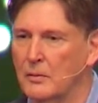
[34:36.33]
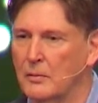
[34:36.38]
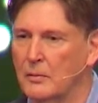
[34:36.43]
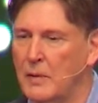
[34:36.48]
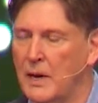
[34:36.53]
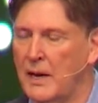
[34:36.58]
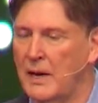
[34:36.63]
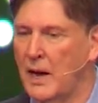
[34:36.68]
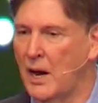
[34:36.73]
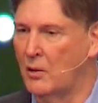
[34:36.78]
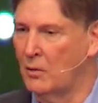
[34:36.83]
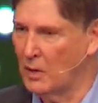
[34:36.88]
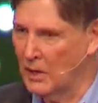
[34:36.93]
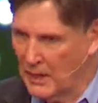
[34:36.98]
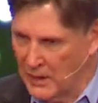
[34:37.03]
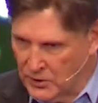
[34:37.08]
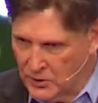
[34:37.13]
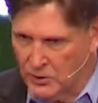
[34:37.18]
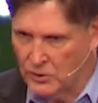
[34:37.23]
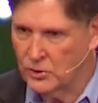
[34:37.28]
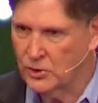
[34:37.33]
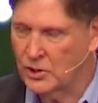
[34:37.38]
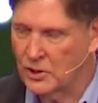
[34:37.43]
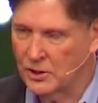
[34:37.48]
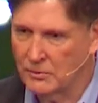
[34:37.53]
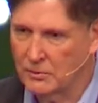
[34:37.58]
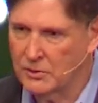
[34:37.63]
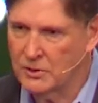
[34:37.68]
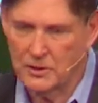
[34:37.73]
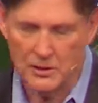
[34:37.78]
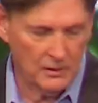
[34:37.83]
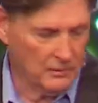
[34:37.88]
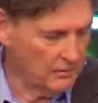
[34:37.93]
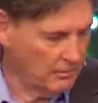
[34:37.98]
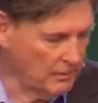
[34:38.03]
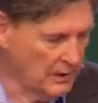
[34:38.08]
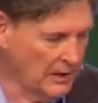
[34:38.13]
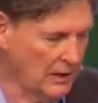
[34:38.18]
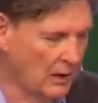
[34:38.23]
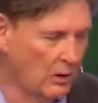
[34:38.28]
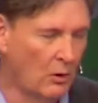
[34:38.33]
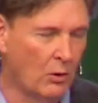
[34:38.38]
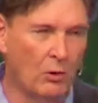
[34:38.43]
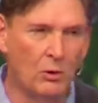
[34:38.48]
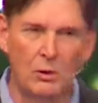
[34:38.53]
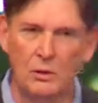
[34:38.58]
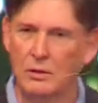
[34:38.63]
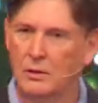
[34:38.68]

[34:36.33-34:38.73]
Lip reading: May our relationships be whole.